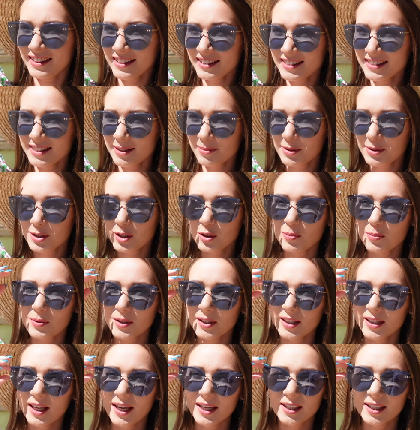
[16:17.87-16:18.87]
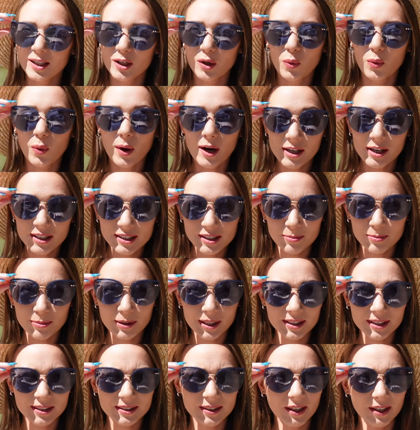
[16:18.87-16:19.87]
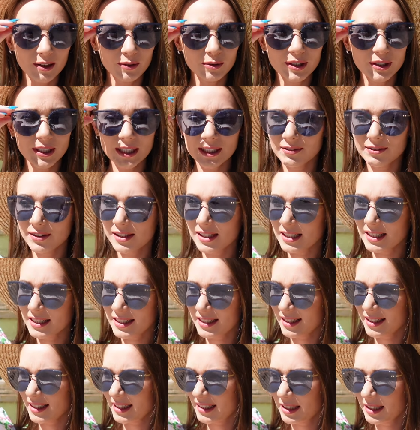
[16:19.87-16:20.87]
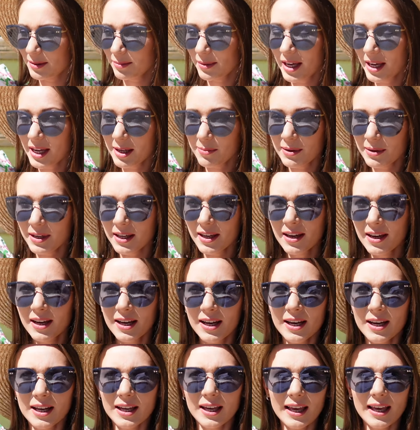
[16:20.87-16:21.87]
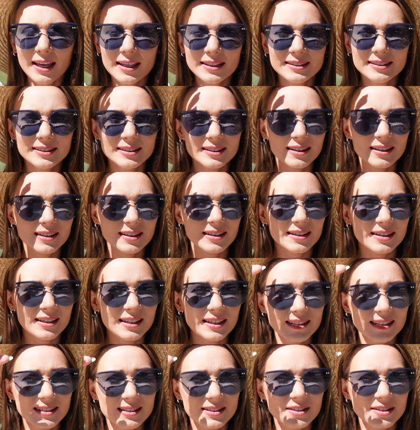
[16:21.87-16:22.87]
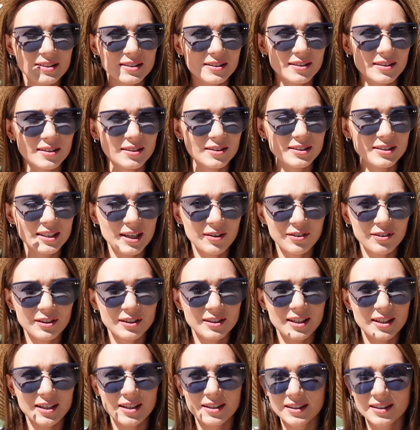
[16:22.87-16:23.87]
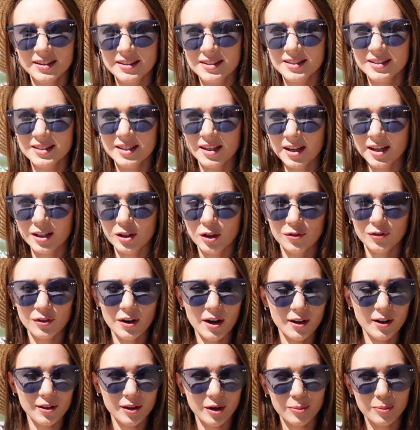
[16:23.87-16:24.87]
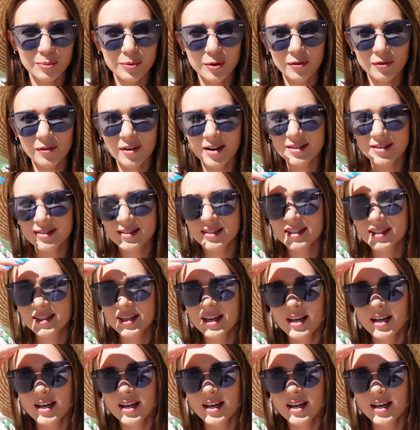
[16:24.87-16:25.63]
this seems to be like quite a big town, even a city maybe. It uh, is uh, definitely in the style of other Provence